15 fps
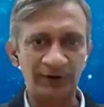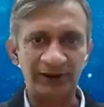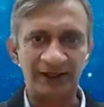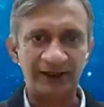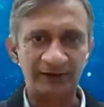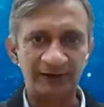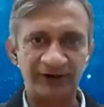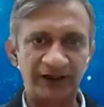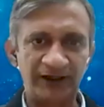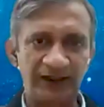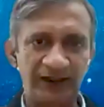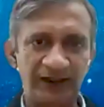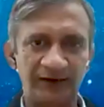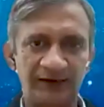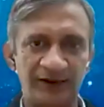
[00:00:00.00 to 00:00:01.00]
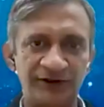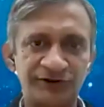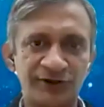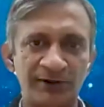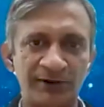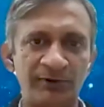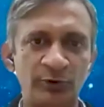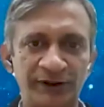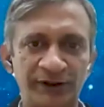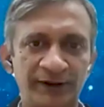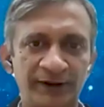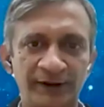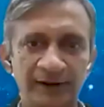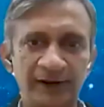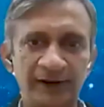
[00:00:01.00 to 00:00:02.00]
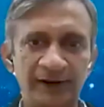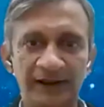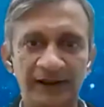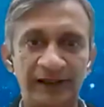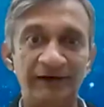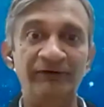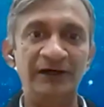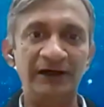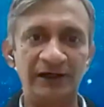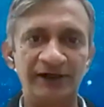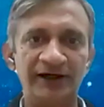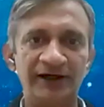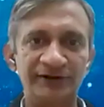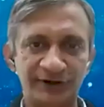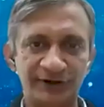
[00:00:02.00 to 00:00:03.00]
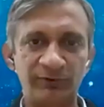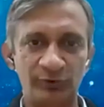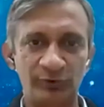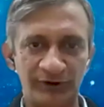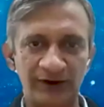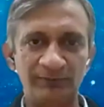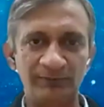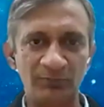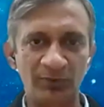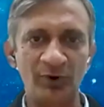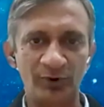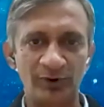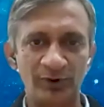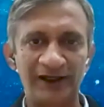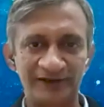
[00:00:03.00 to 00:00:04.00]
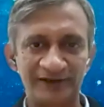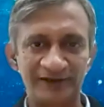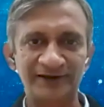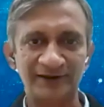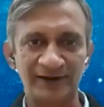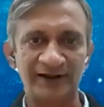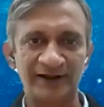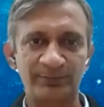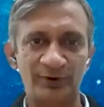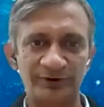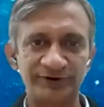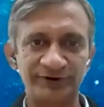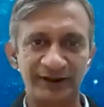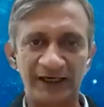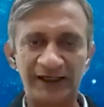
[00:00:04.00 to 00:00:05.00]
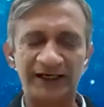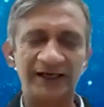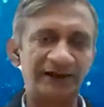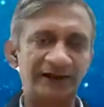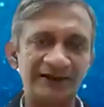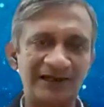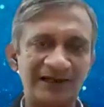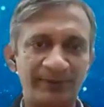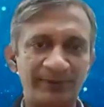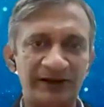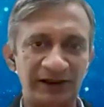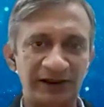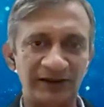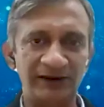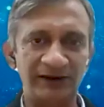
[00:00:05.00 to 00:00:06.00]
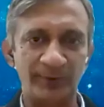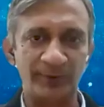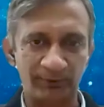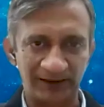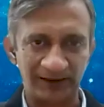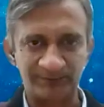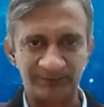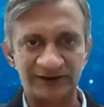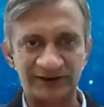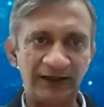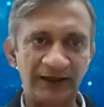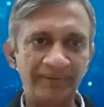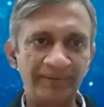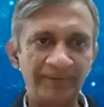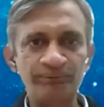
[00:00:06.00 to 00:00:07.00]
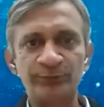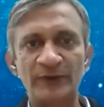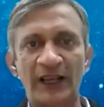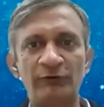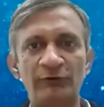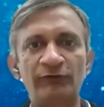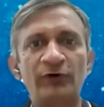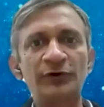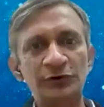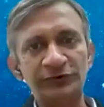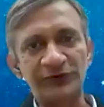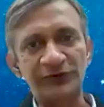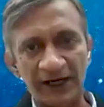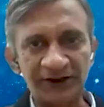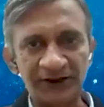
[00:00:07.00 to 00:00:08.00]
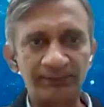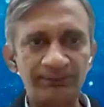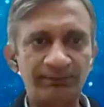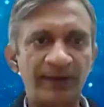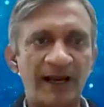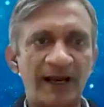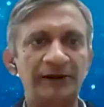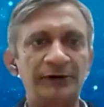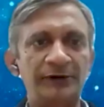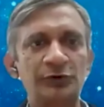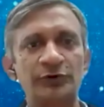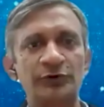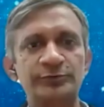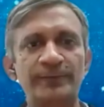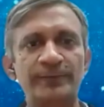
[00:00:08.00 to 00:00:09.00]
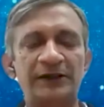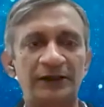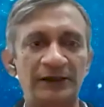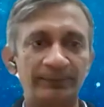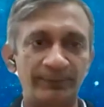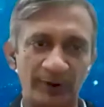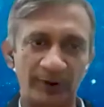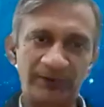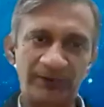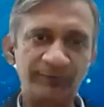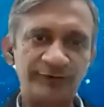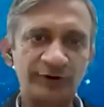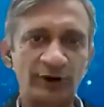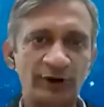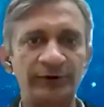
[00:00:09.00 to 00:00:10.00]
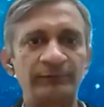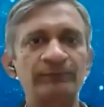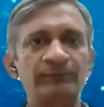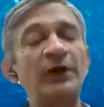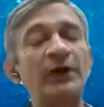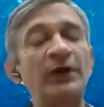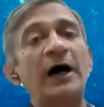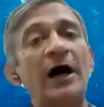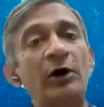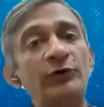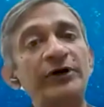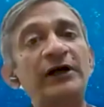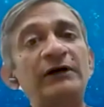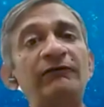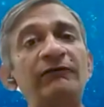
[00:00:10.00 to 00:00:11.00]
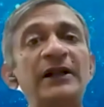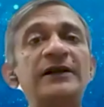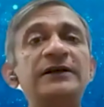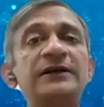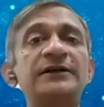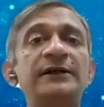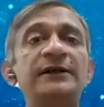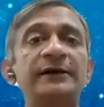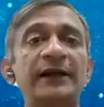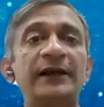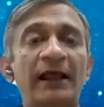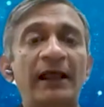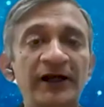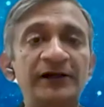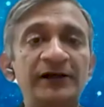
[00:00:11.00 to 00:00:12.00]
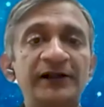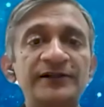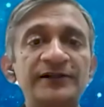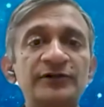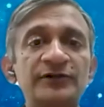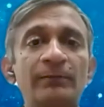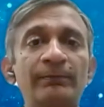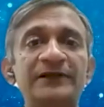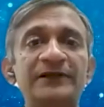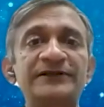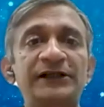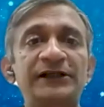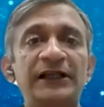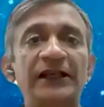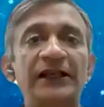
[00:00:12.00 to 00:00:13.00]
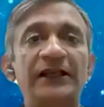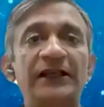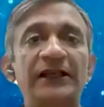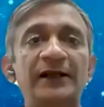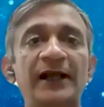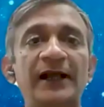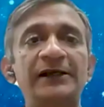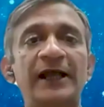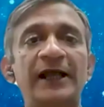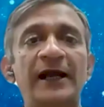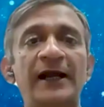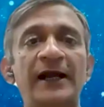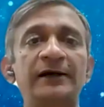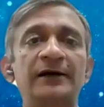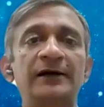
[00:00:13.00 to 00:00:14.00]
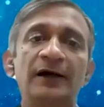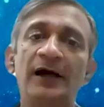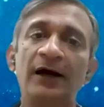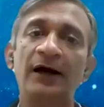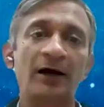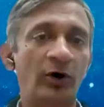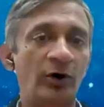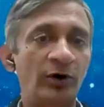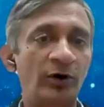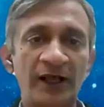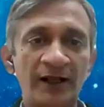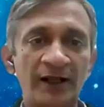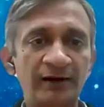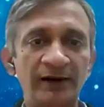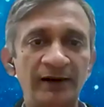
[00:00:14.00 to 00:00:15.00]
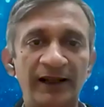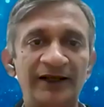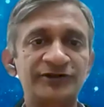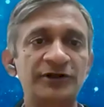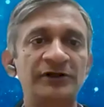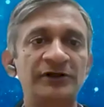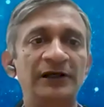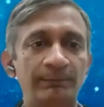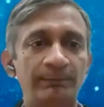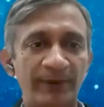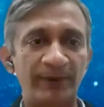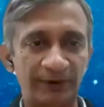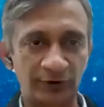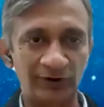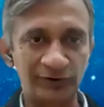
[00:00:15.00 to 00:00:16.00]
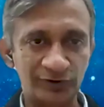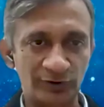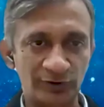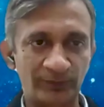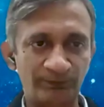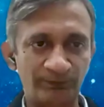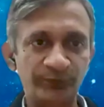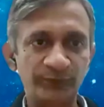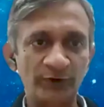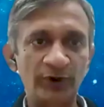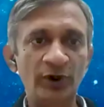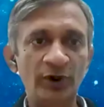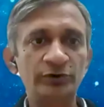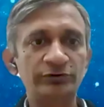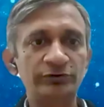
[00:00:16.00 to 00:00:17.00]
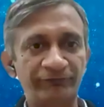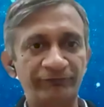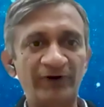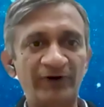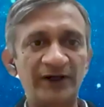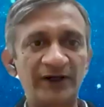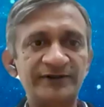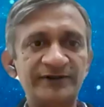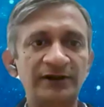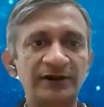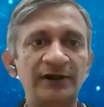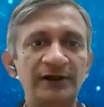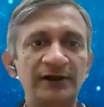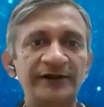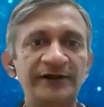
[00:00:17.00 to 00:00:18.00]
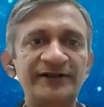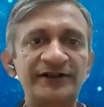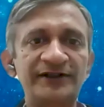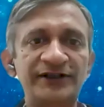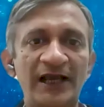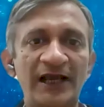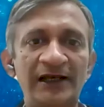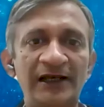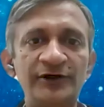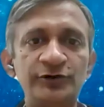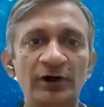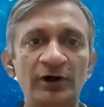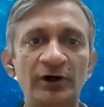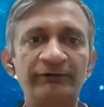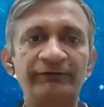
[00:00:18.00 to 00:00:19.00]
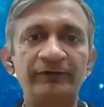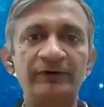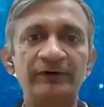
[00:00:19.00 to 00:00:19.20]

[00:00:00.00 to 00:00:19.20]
poll had a very distributed, evenly distributed, more or less response, right? And these are practical problems. I would want to tie it up back to those practical problems on how did we navigate this complexity, right? And on our external impact also. So first, there is a challenge of